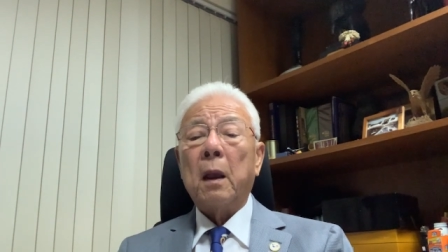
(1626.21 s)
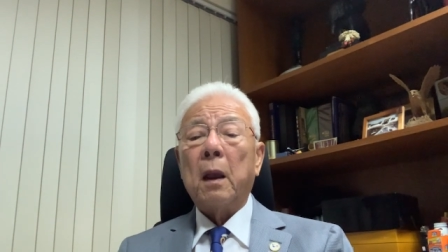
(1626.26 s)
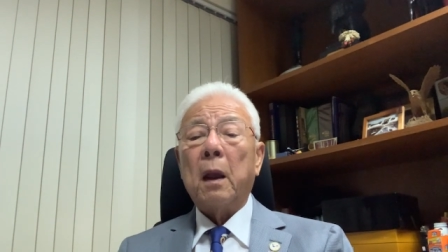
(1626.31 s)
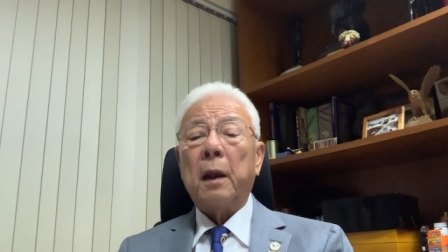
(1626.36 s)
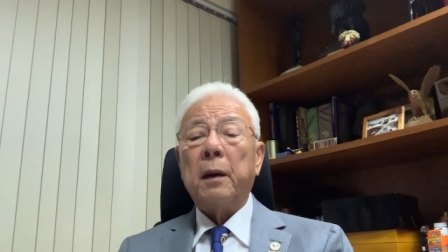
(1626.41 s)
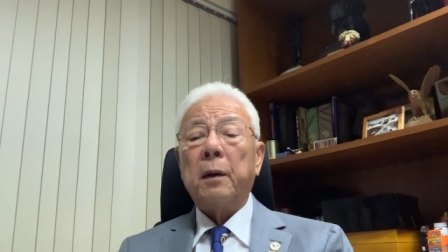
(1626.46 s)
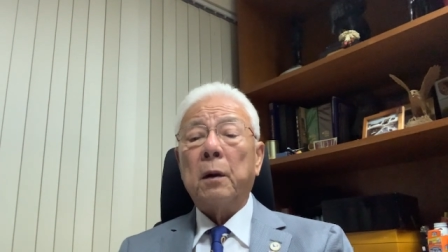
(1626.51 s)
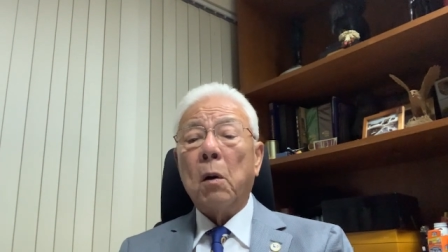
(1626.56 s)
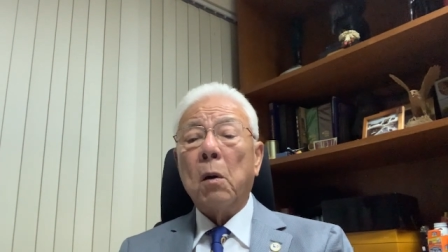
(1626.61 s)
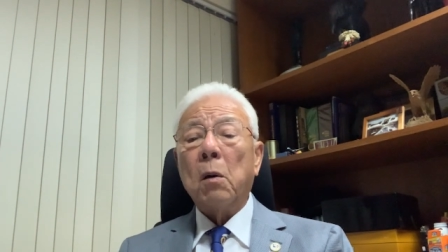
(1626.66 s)

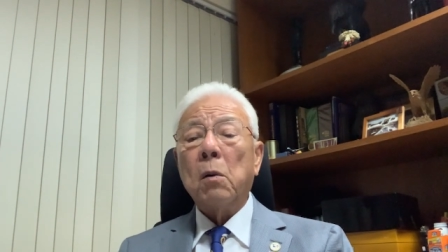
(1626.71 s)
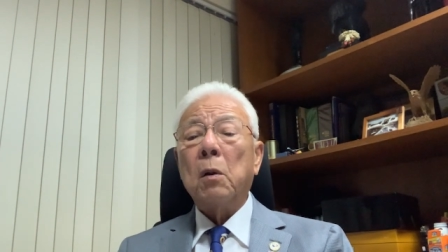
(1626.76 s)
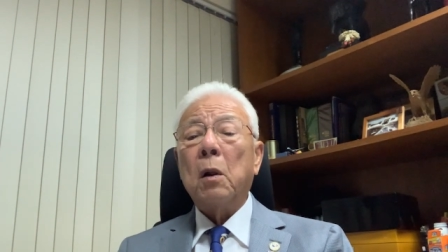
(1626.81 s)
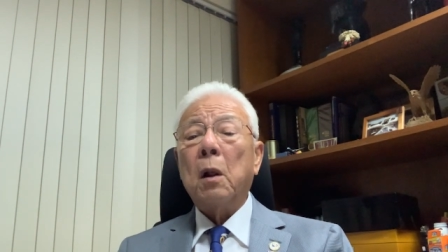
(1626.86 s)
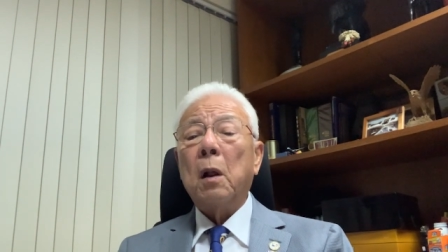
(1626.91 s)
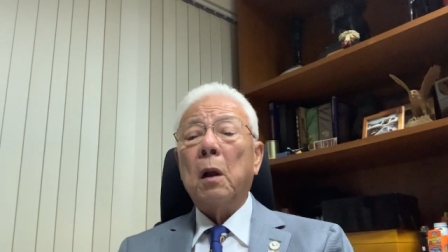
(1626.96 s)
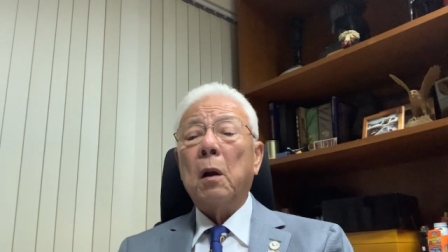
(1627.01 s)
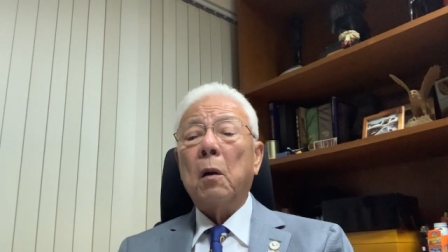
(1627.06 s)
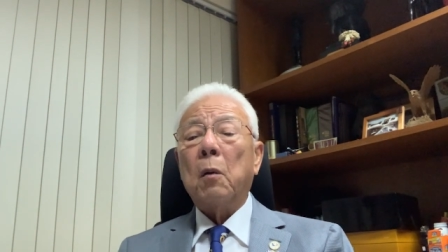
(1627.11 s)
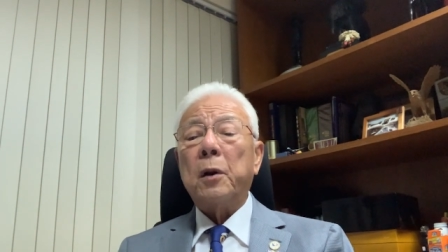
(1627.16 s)
I know
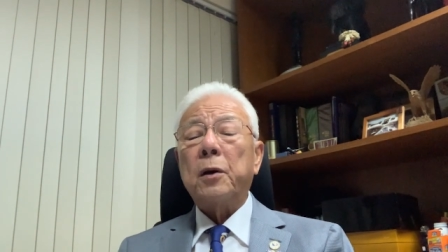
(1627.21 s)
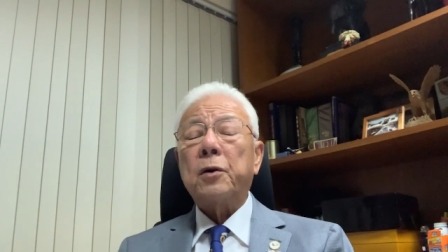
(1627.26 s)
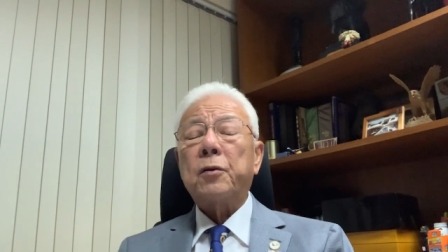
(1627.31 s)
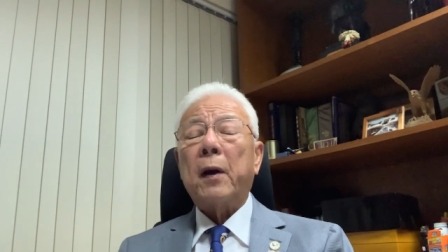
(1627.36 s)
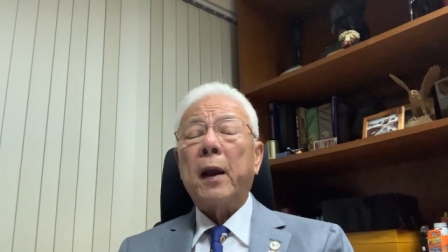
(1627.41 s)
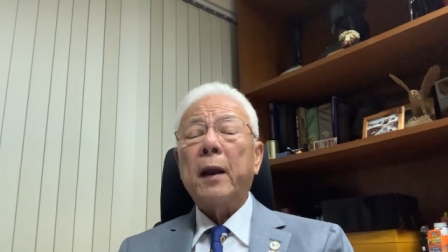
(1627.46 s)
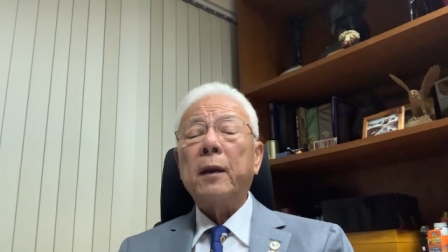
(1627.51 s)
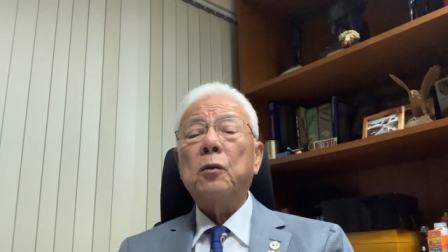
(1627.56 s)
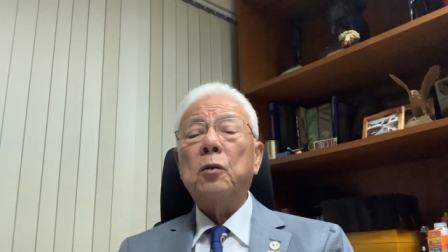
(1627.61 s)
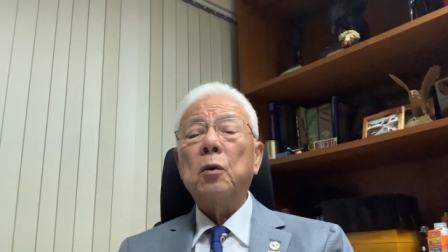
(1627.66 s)
we're
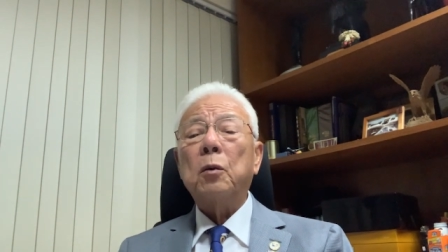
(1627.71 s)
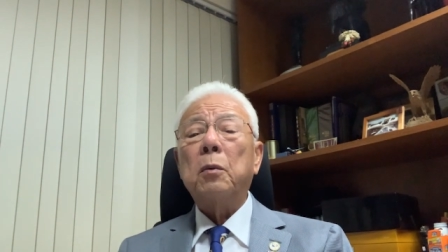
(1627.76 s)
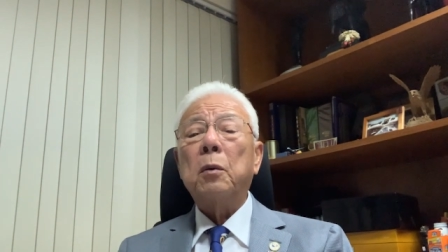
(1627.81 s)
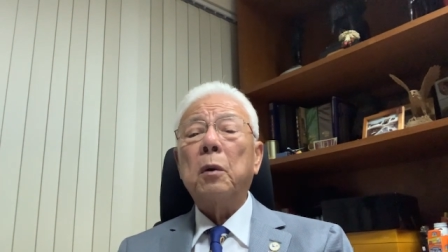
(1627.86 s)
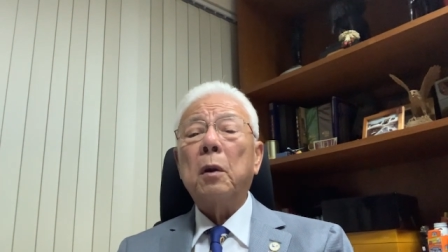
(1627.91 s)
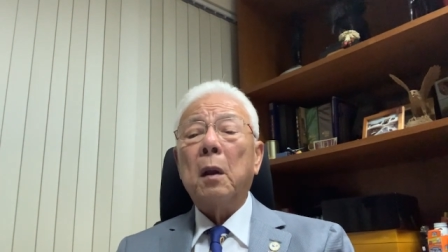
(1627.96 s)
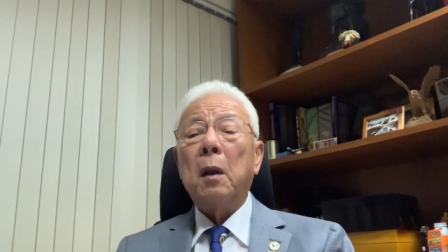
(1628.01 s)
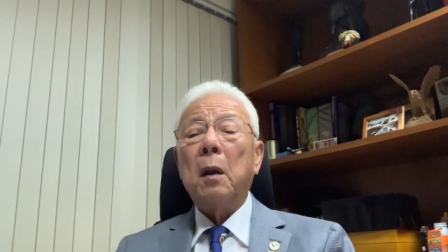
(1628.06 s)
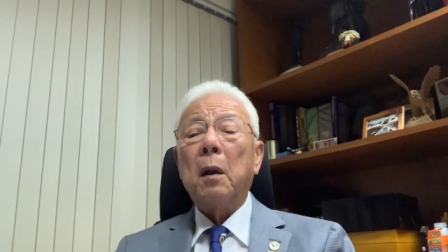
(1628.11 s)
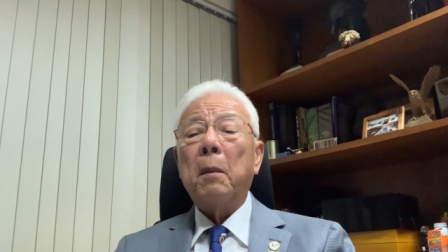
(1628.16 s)
trying
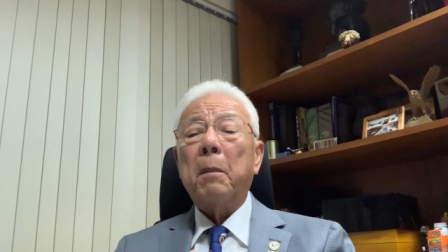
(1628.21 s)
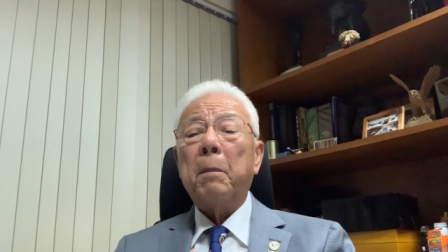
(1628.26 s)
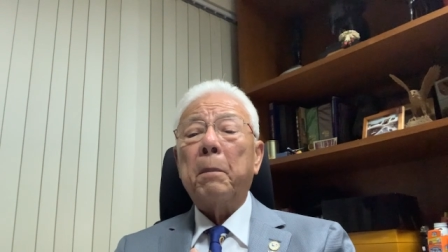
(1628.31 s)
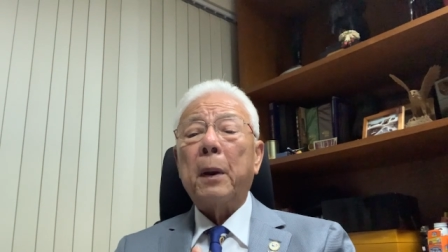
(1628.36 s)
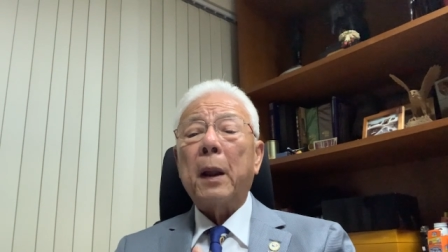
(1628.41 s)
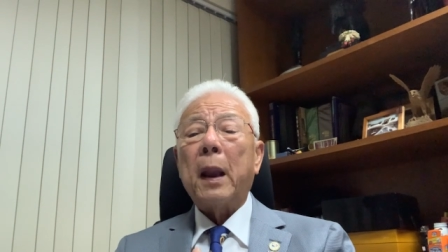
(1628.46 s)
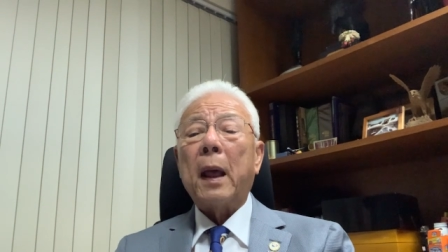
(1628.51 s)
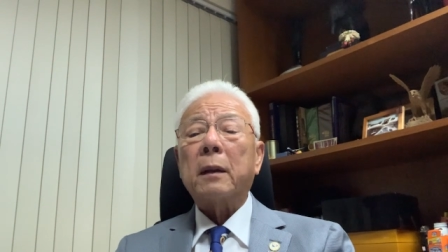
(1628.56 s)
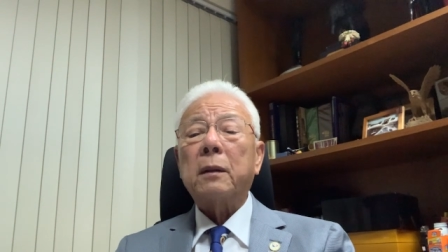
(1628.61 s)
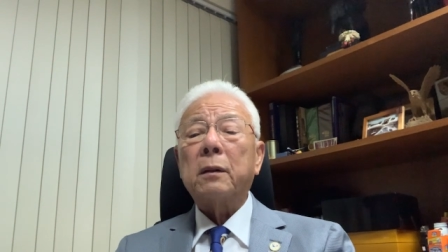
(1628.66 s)
to
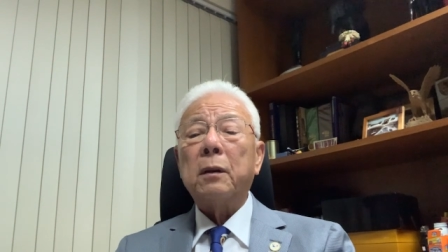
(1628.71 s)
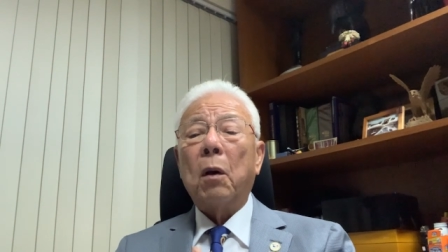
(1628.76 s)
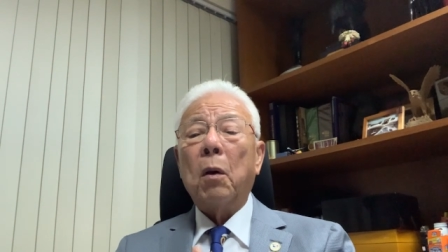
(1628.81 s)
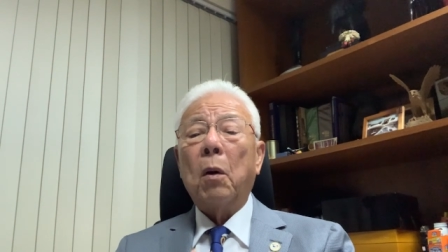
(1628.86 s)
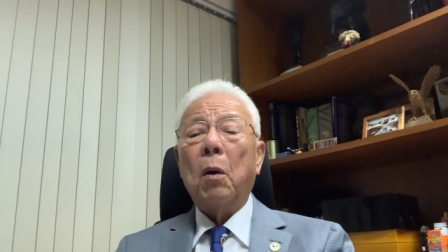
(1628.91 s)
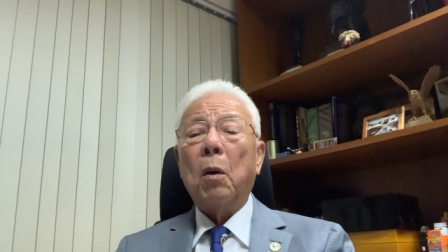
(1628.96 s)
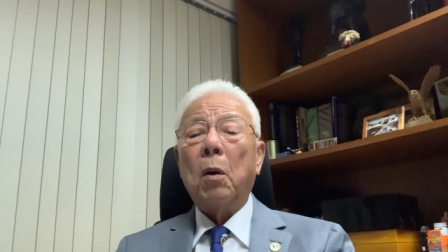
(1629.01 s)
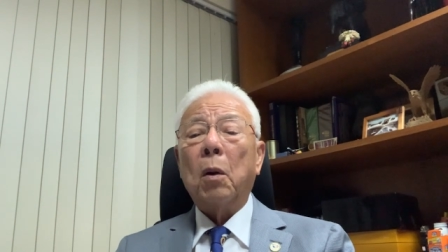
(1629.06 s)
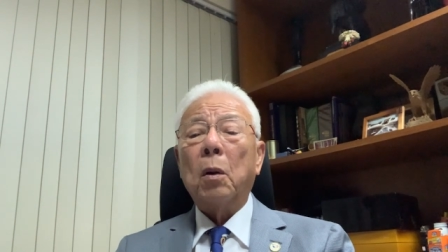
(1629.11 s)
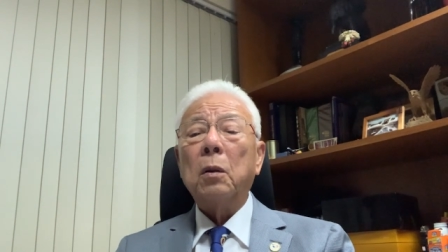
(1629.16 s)
plug the
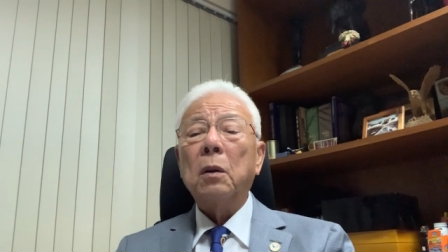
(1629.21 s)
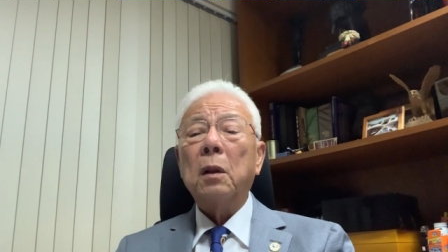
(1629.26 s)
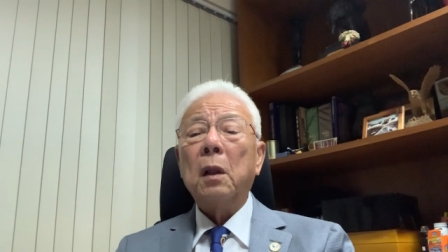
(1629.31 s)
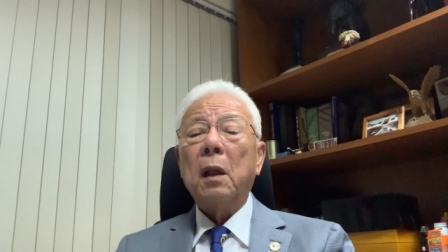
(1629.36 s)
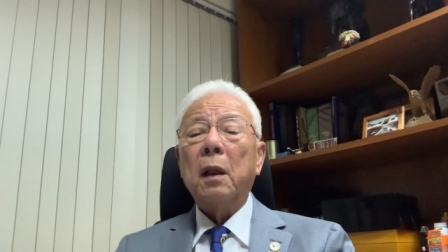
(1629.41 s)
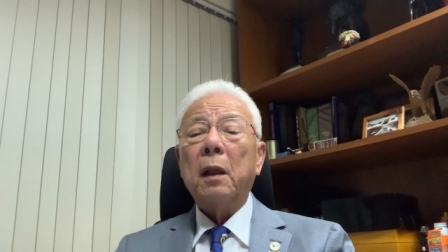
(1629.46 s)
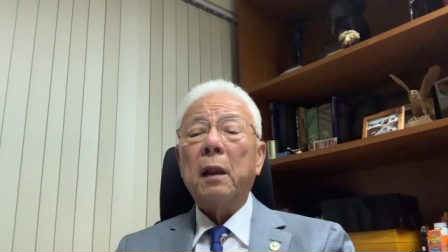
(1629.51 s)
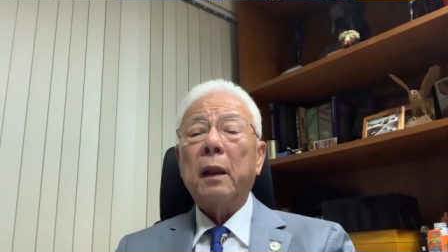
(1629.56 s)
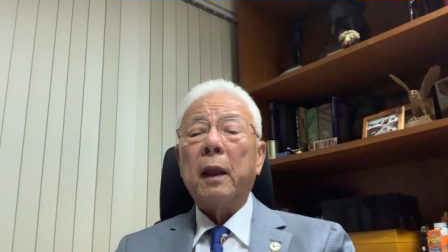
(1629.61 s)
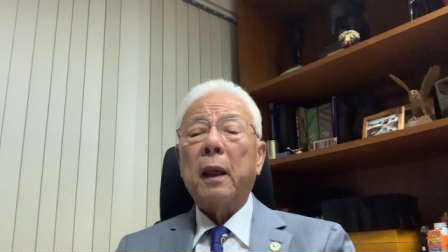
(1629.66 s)

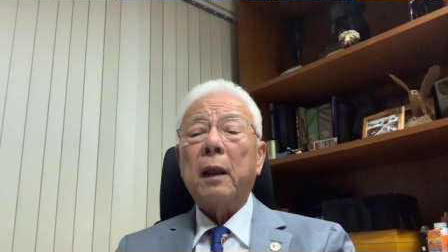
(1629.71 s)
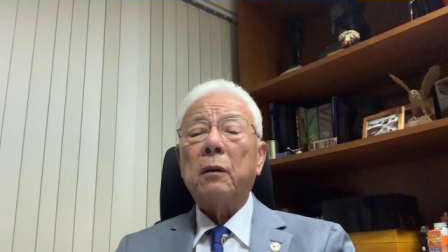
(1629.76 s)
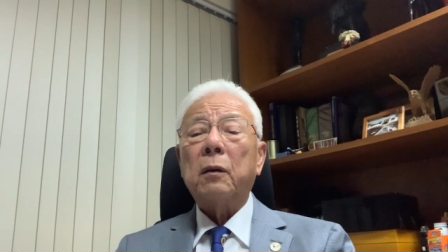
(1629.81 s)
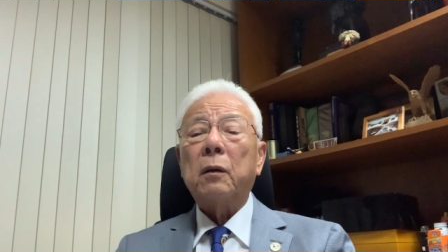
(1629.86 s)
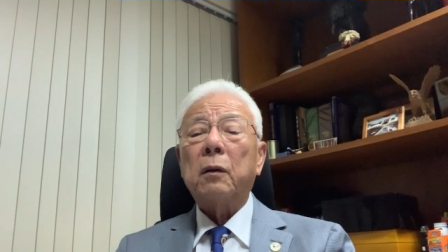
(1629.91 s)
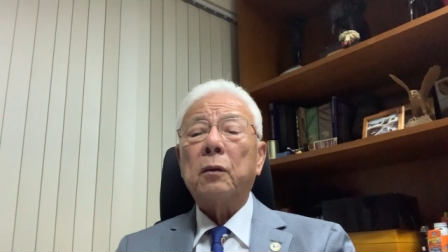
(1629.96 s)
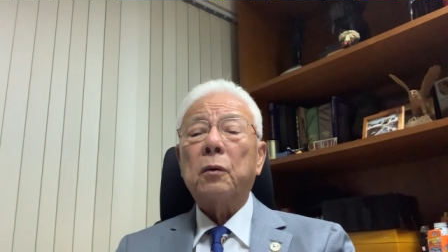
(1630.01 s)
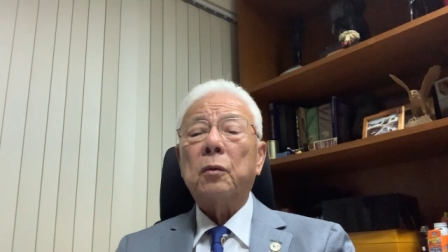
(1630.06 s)
hole that, uh,